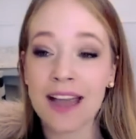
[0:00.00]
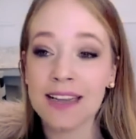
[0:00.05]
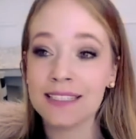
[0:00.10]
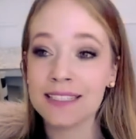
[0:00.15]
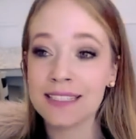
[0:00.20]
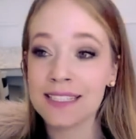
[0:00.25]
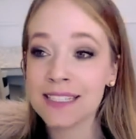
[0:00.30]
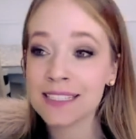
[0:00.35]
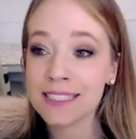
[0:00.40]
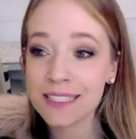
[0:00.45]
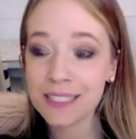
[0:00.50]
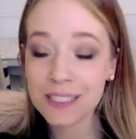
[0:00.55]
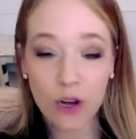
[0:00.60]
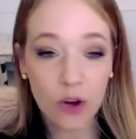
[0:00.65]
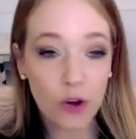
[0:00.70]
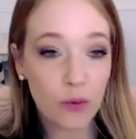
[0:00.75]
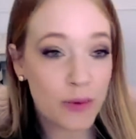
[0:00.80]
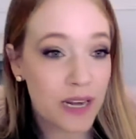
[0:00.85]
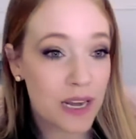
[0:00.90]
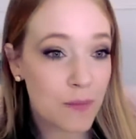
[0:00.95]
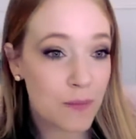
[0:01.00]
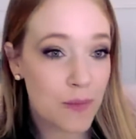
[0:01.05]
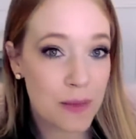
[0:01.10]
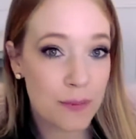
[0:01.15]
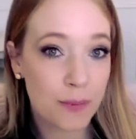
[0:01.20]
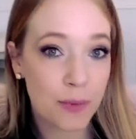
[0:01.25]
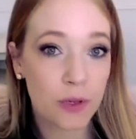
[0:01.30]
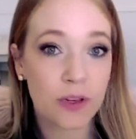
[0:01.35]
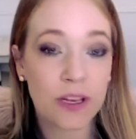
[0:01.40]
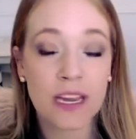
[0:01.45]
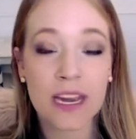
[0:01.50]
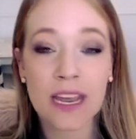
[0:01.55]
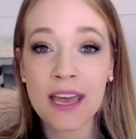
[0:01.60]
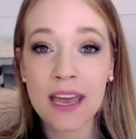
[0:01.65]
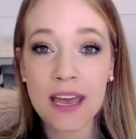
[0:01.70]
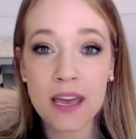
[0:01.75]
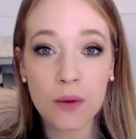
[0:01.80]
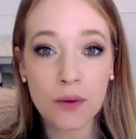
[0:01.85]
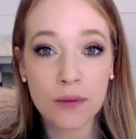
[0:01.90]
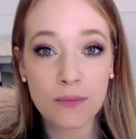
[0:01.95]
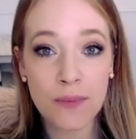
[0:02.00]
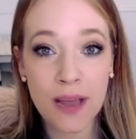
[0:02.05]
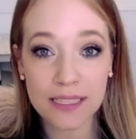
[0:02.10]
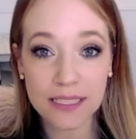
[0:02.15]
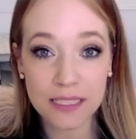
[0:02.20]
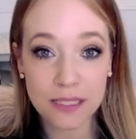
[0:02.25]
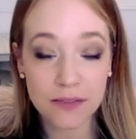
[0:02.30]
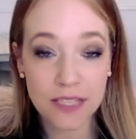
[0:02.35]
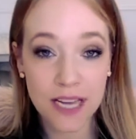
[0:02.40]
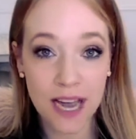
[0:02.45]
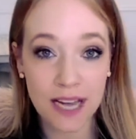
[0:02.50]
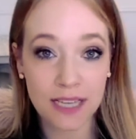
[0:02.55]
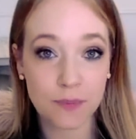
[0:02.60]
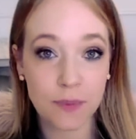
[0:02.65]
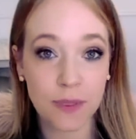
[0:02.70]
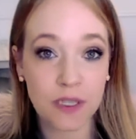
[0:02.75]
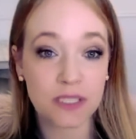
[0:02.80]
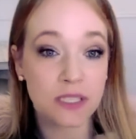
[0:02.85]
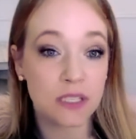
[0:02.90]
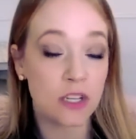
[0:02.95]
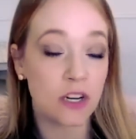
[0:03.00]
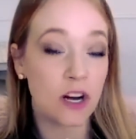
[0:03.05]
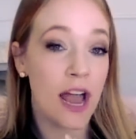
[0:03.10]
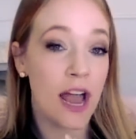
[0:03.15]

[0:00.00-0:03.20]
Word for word: see so many people getting hit with massive tax bills, and they're